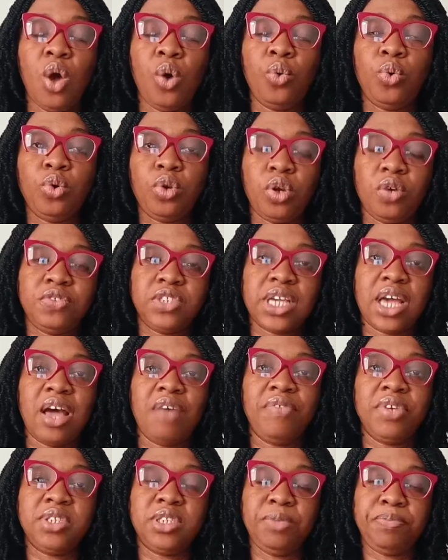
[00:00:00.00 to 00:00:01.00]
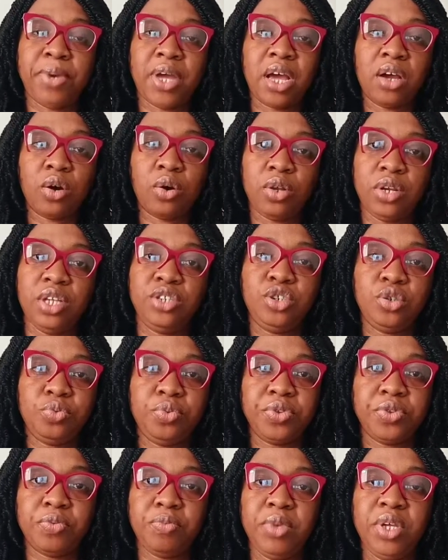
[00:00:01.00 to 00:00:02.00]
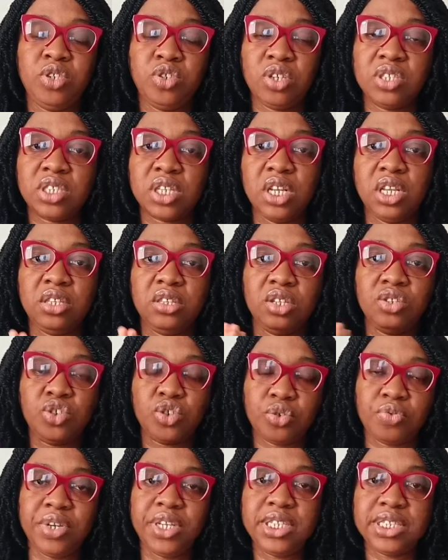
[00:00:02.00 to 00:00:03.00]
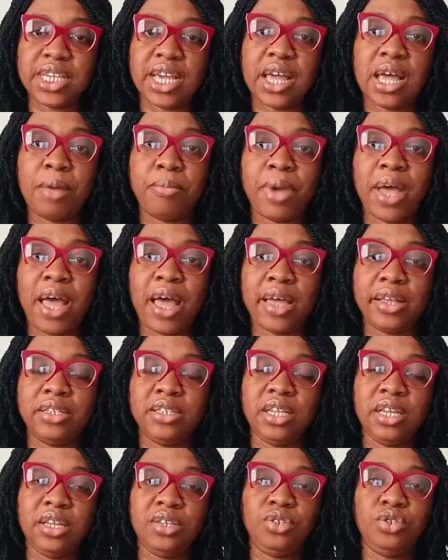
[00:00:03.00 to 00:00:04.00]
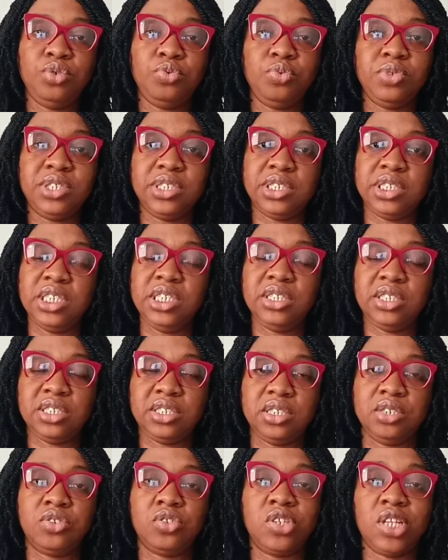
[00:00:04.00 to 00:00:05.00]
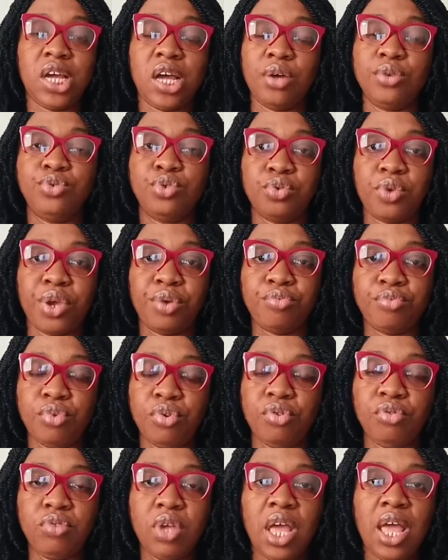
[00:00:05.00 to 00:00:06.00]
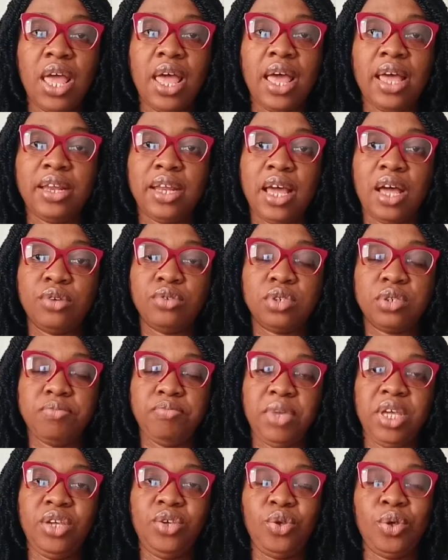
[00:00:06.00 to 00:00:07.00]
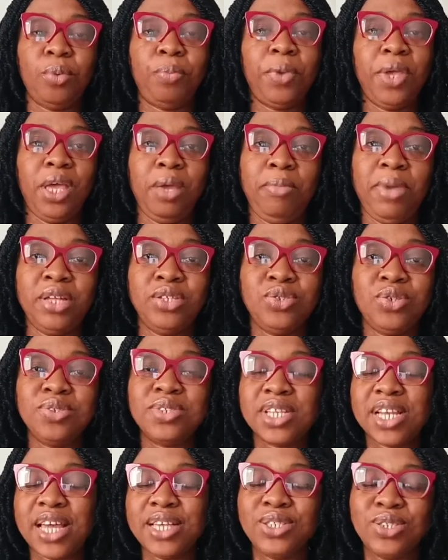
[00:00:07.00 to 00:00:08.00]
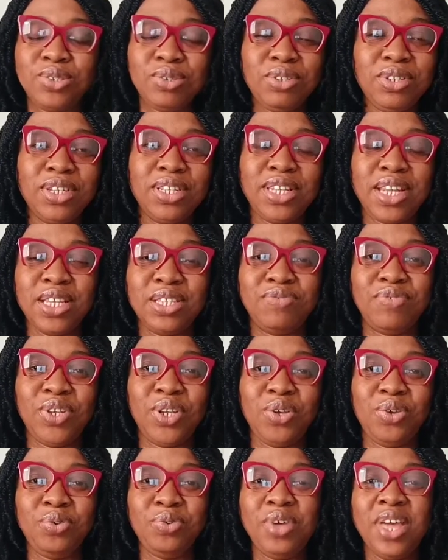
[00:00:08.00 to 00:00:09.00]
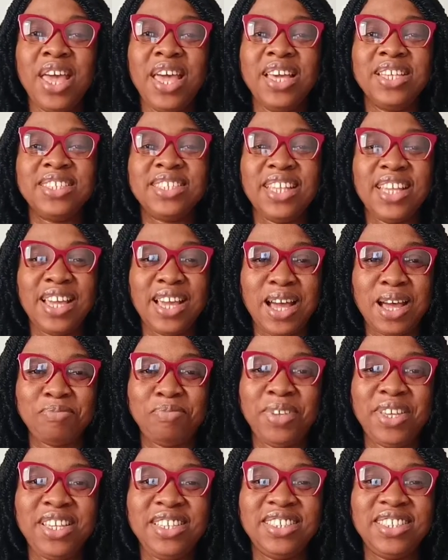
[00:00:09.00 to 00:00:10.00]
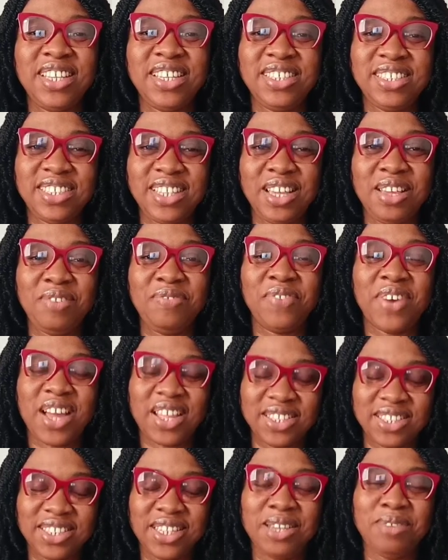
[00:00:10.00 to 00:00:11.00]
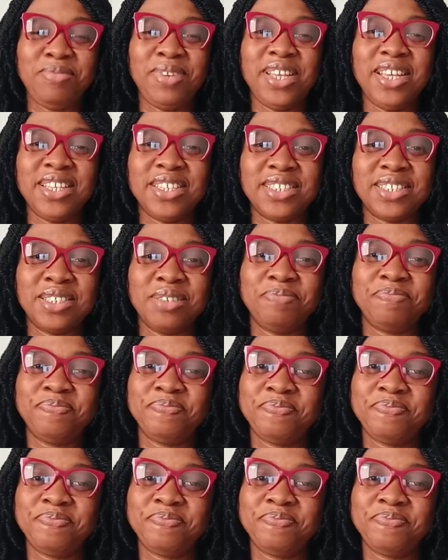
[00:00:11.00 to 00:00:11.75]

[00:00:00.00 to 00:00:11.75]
would love to have a deeper connection with me just click the join tab and then you would see details on how to enroll and how to make your payments until i see you in the next video stay happy stay safe and stay blessed